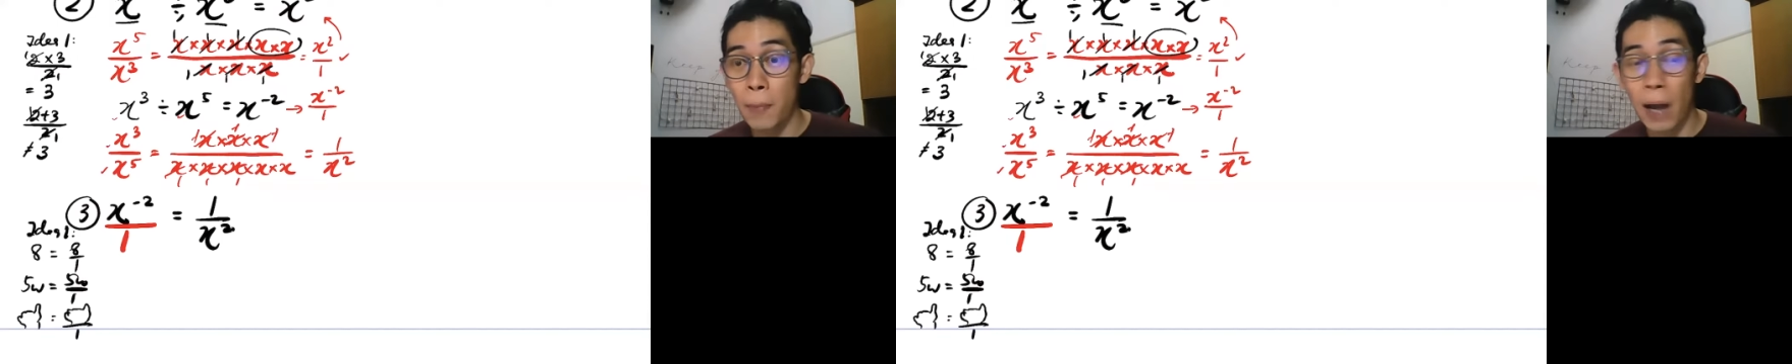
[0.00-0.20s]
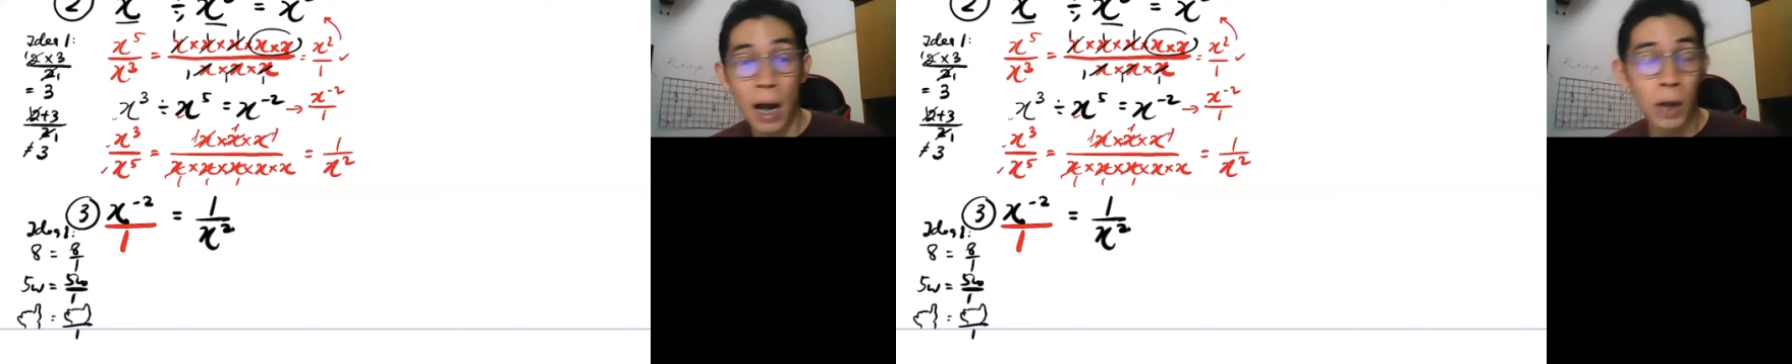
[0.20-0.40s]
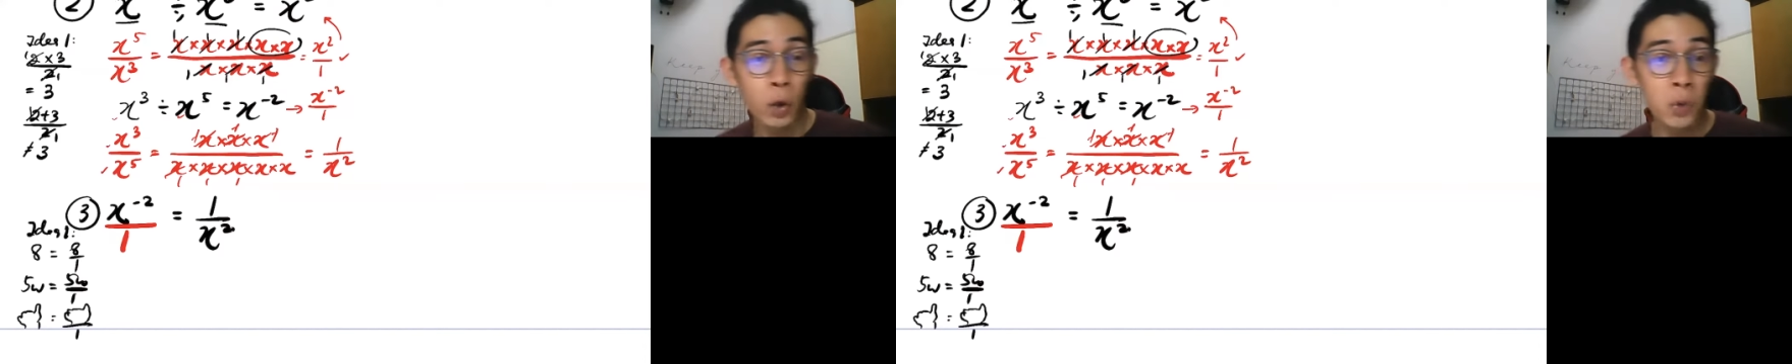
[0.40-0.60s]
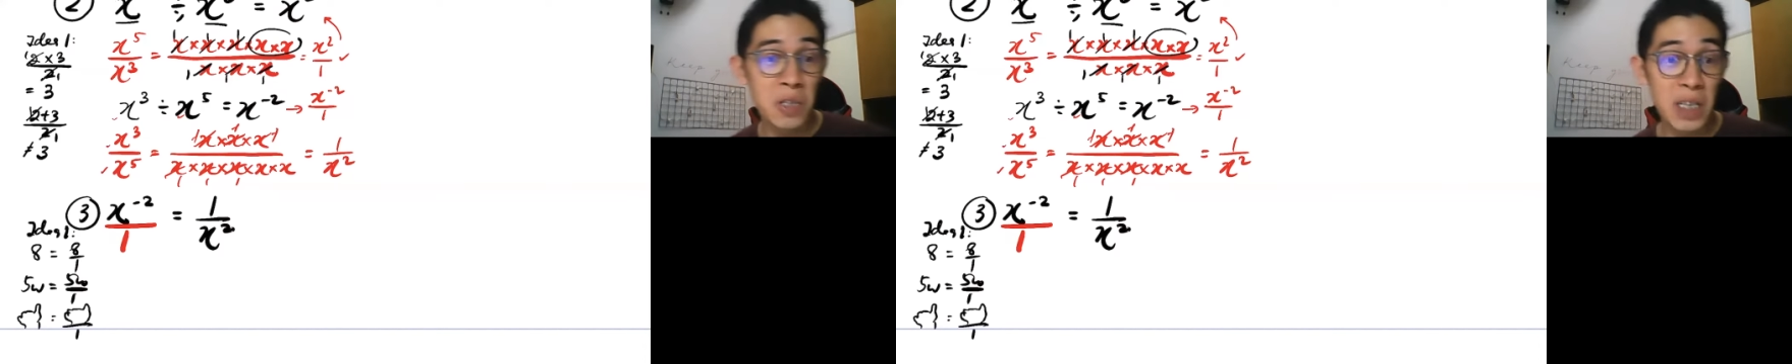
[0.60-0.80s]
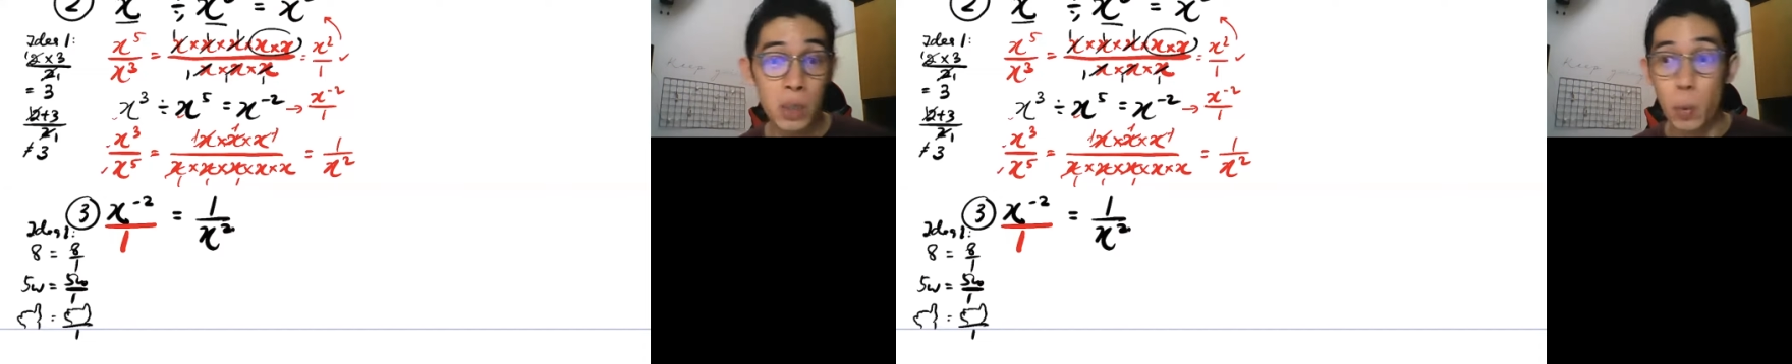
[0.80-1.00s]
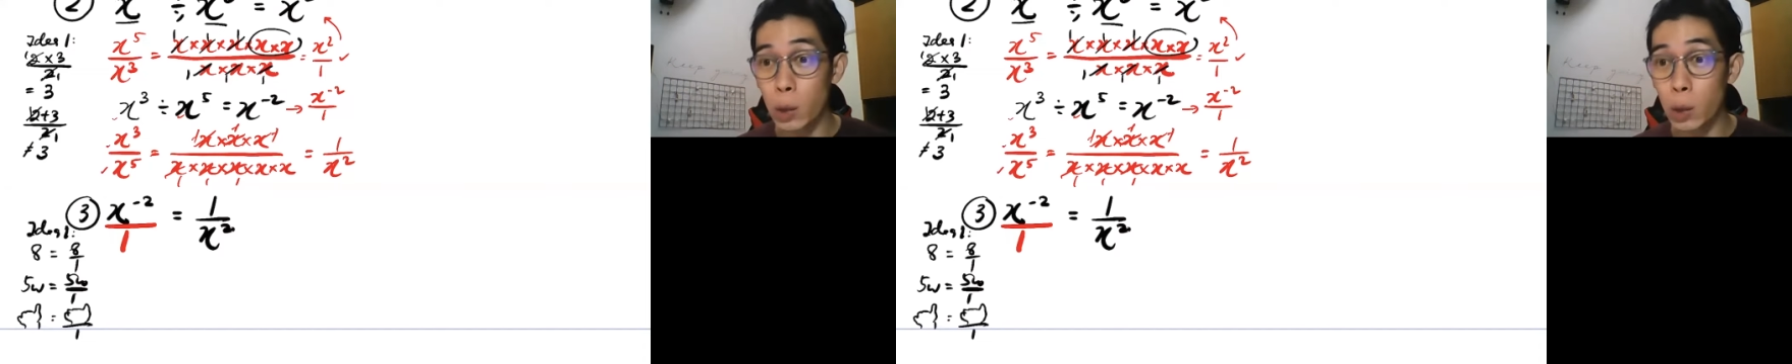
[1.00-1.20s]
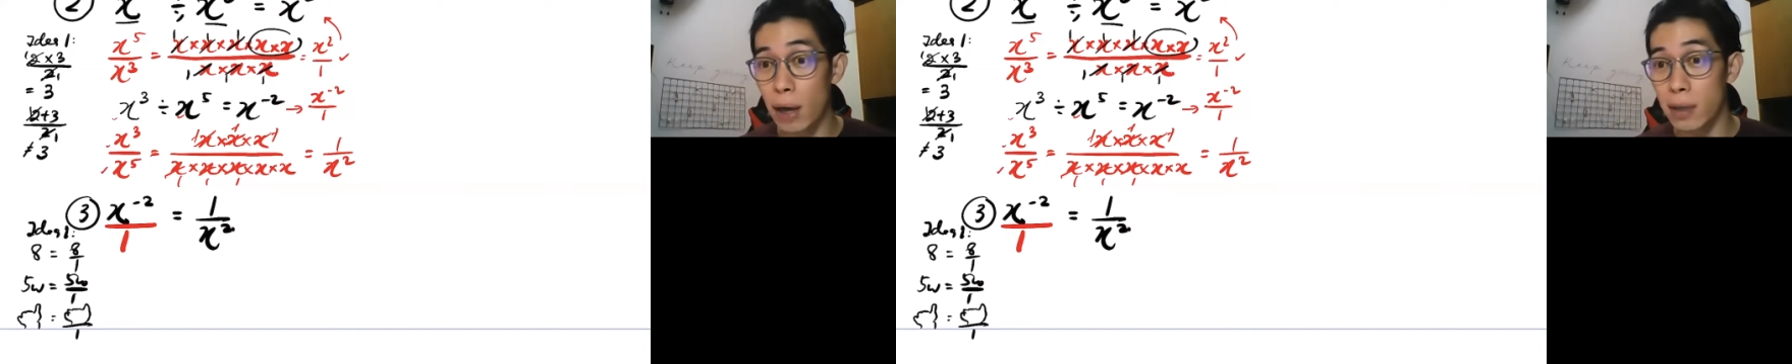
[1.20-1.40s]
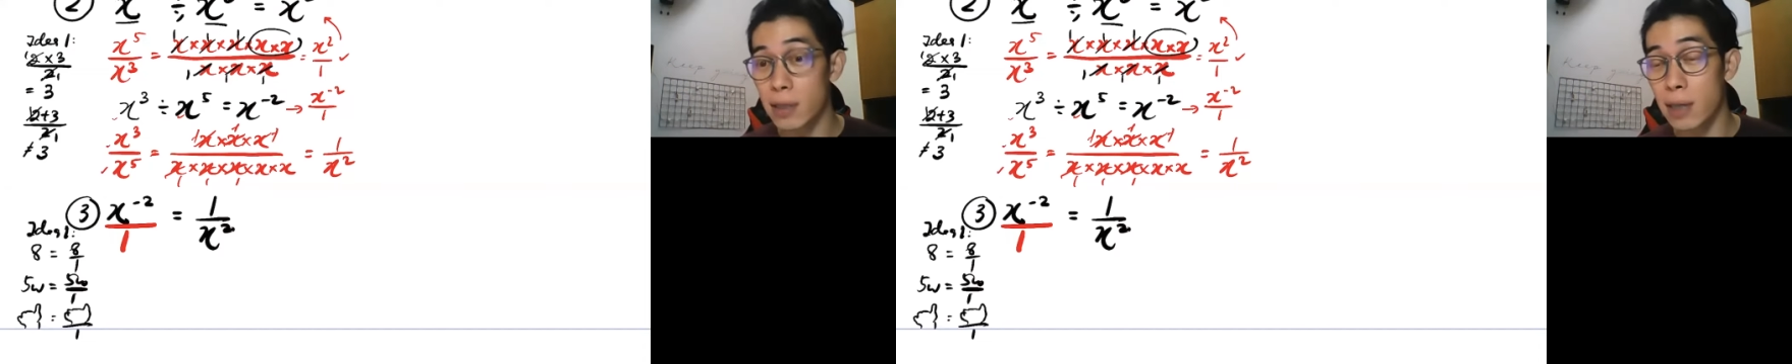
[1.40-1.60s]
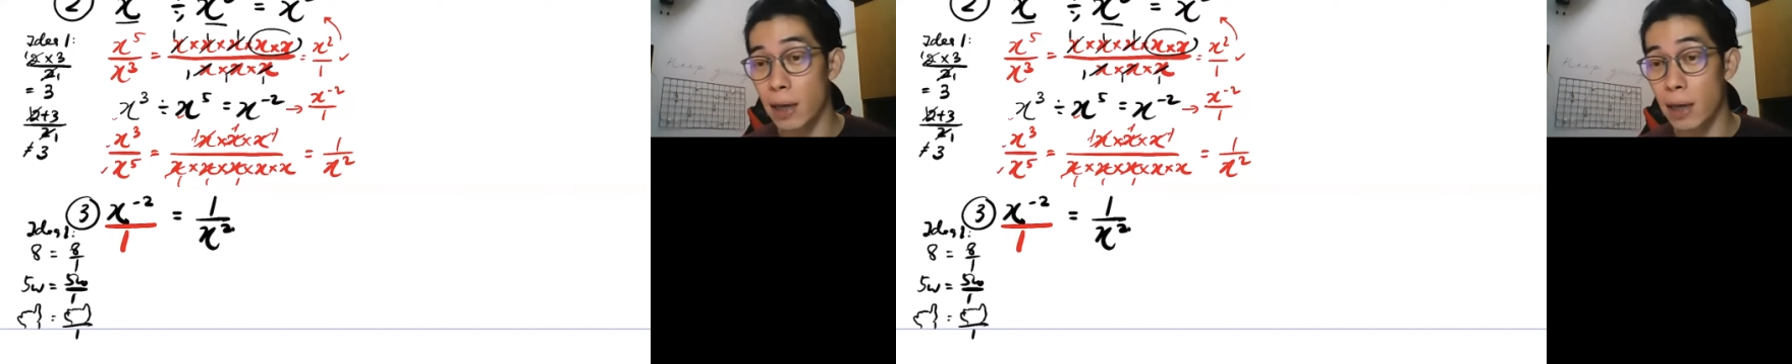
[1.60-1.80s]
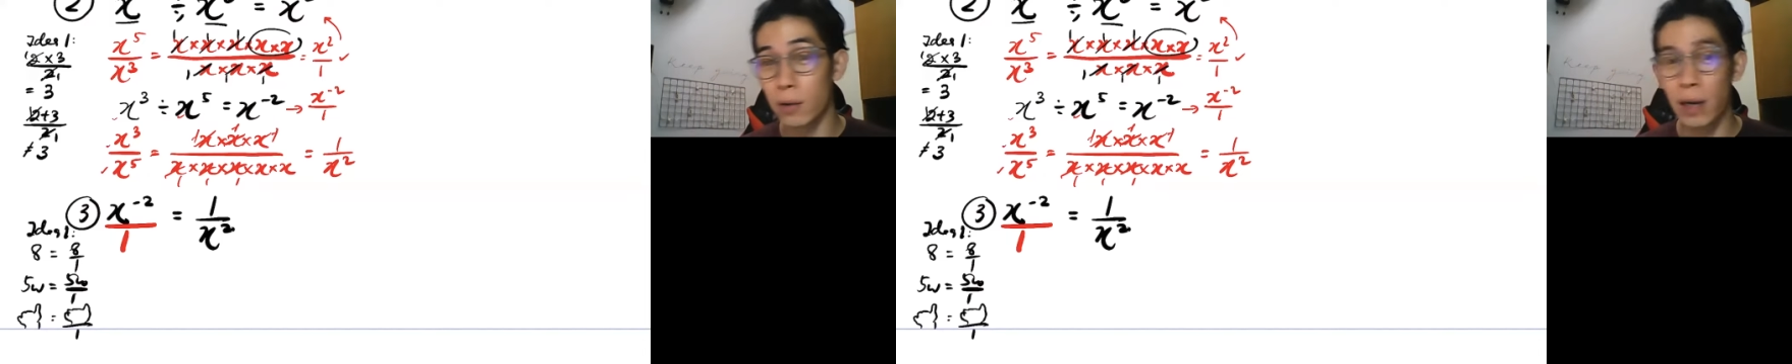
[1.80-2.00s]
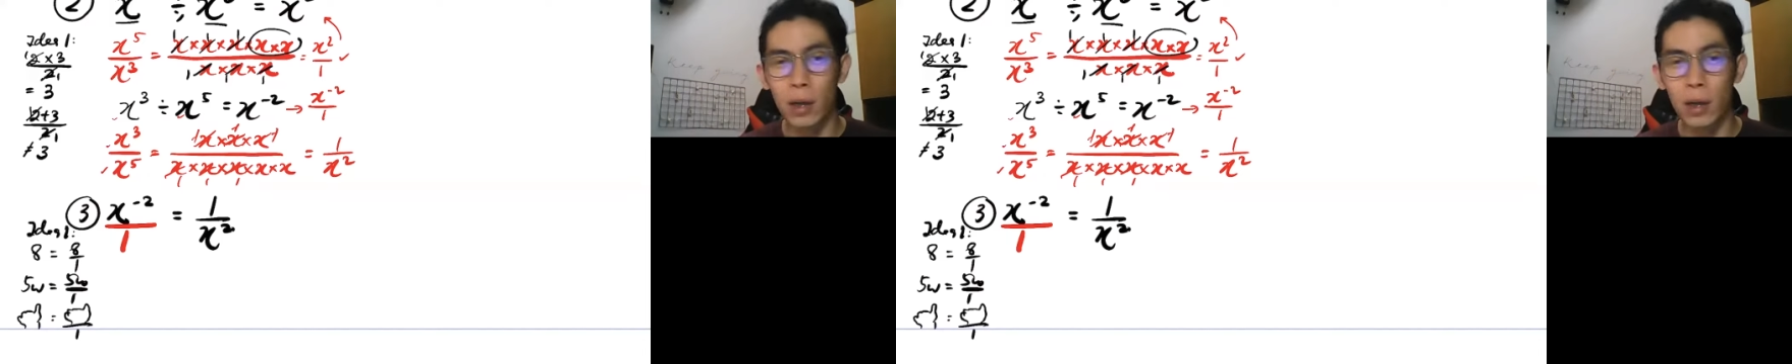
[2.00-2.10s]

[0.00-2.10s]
Okay,